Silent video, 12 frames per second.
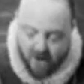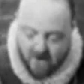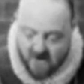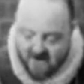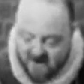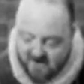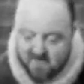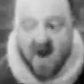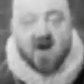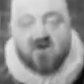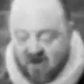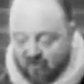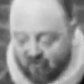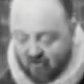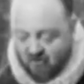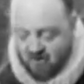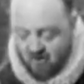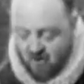now is my
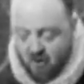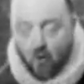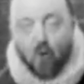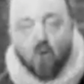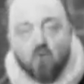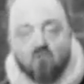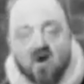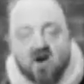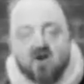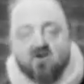dish, all